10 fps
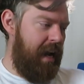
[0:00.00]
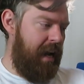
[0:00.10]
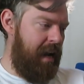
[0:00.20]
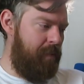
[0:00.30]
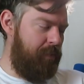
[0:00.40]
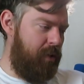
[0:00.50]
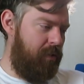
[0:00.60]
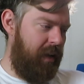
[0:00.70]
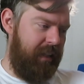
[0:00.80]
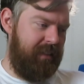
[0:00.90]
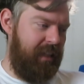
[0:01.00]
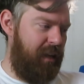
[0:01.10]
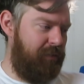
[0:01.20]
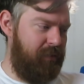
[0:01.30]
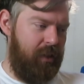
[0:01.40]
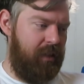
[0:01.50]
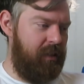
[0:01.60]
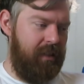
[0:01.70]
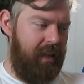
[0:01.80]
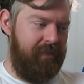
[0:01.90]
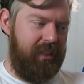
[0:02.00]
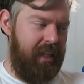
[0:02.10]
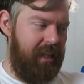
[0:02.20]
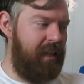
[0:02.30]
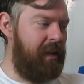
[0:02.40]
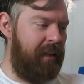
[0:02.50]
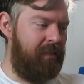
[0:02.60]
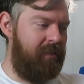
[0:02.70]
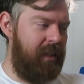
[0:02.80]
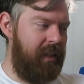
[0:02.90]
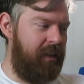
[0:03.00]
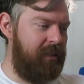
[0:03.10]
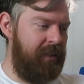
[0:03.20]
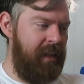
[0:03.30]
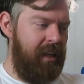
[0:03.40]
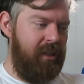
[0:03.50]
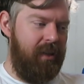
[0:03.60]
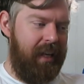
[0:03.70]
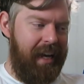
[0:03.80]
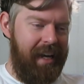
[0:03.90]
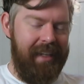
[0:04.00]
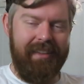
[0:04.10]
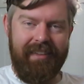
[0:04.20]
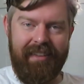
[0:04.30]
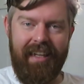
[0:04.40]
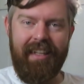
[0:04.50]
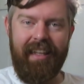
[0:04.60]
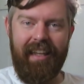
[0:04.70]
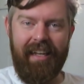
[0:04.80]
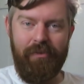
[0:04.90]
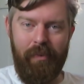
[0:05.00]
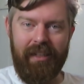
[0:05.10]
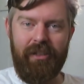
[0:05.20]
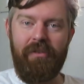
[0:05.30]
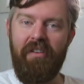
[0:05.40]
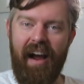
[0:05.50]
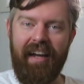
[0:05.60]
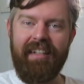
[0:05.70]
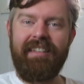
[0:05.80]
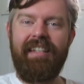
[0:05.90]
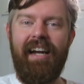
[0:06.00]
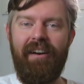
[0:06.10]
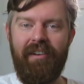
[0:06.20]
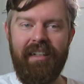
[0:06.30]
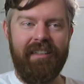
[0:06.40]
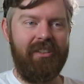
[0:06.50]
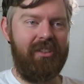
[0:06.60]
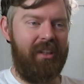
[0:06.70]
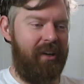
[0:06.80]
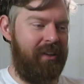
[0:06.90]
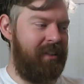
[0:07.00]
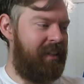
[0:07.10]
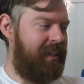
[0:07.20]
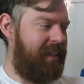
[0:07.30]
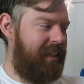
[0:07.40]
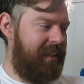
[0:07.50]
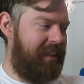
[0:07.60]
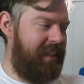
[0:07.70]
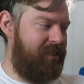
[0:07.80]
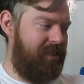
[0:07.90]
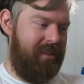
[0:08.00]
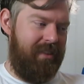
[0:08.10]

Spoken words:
The ride itself, look, I've said it in other videos, you can't see as much track as there is, so this